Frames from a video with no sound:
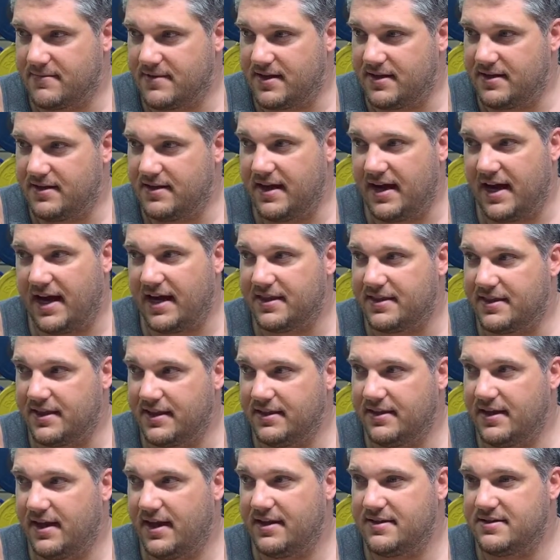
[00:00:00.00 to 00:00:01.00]
yeah, I think
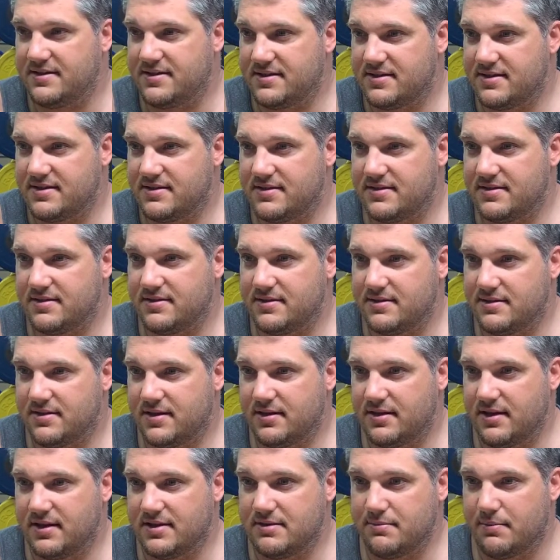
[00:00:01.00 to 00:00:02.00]
that's think
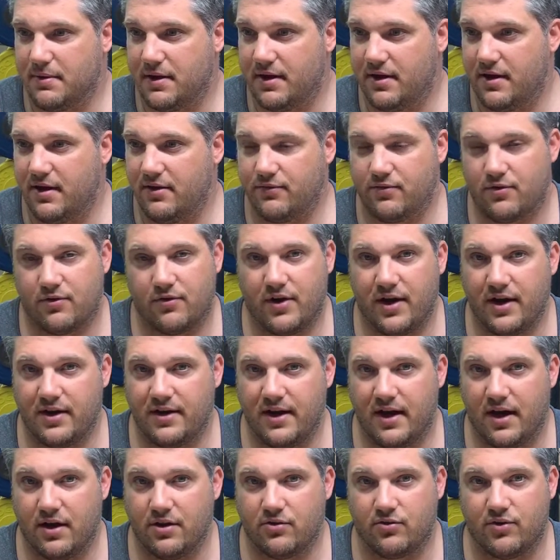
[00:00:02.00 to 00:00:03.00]
that's about it for right
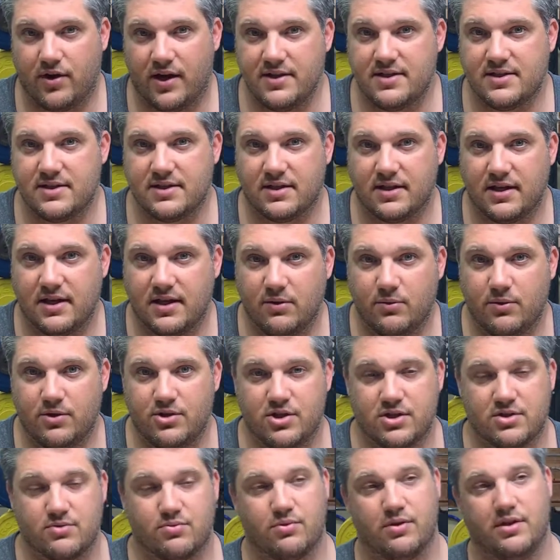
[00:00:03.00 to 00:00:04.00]
now. The Red Sling, we
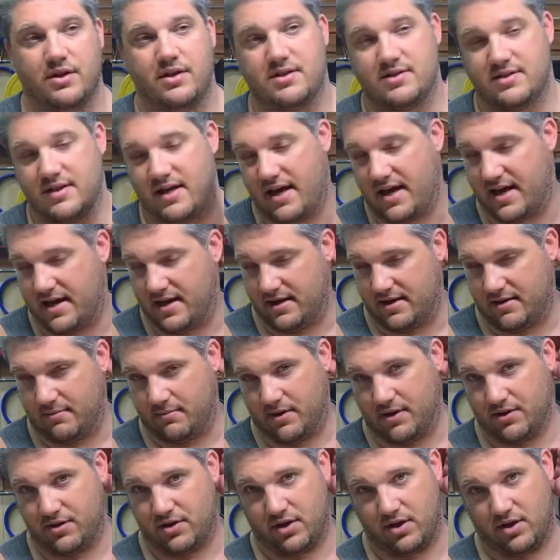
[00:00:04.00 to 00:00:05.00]
just released that a
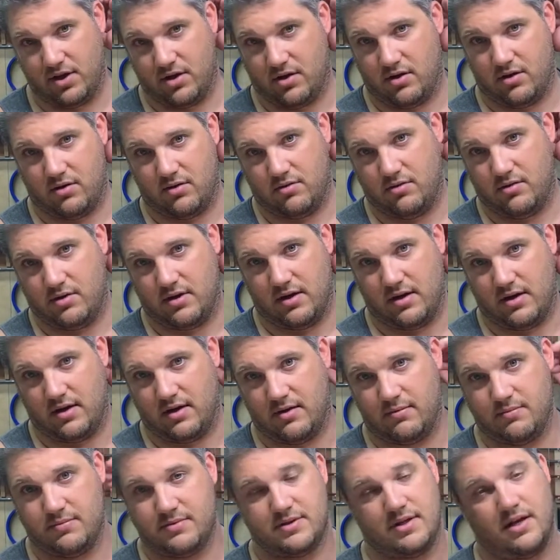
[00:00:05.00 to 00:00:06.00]
month
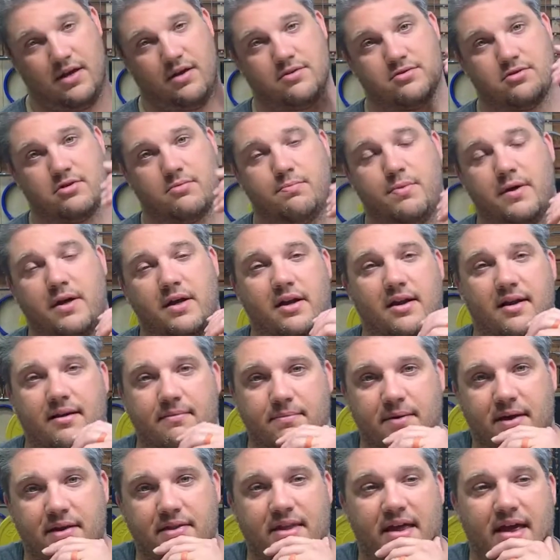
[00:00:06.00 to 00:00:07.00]
ago. Sales are picking up
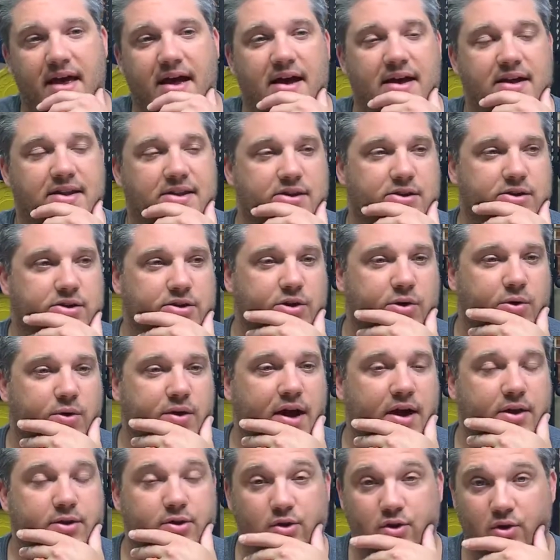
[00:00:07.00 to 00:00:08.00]
on that. They're going
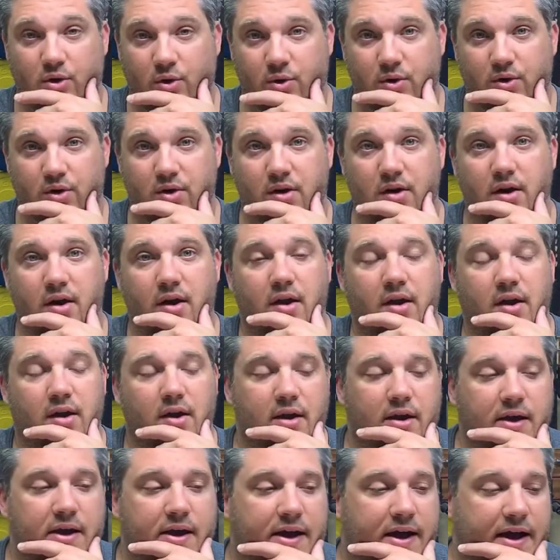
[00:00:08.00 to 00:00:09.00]
out the door.
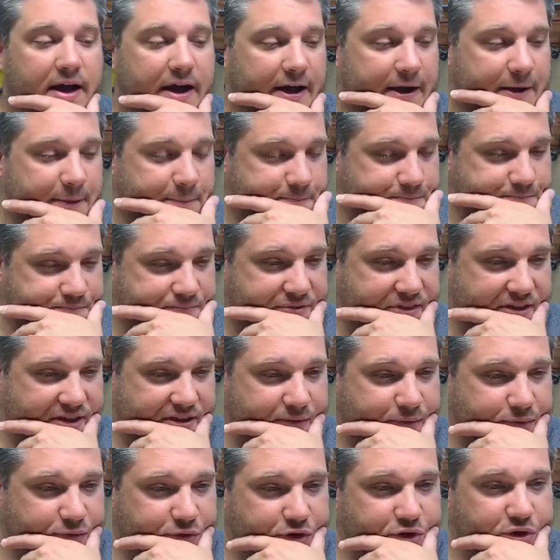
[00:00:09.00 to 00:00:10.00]

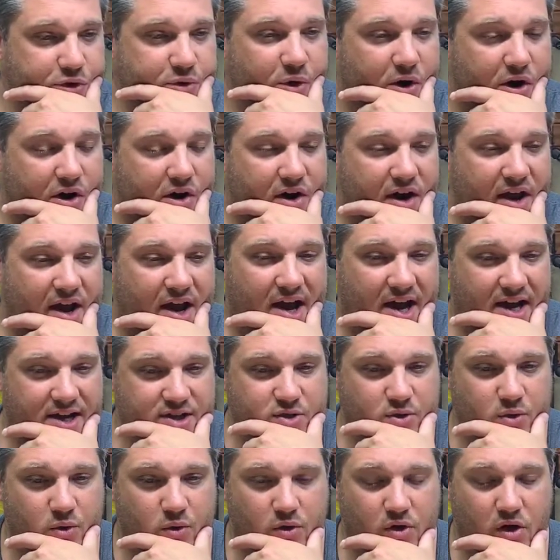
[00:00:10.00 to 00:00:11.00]
If you are a high
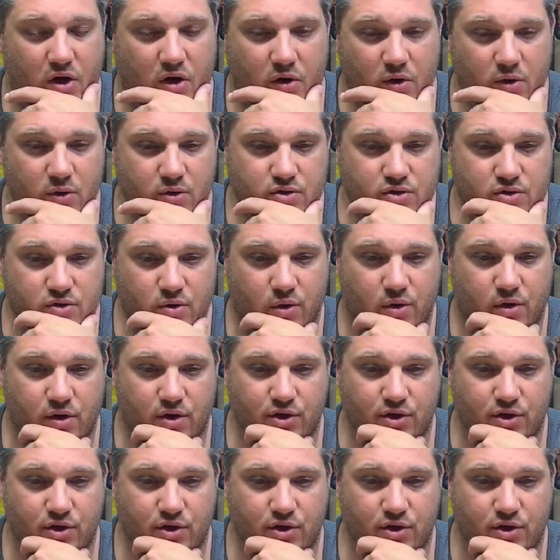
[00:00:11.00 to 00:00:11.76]
school coach or a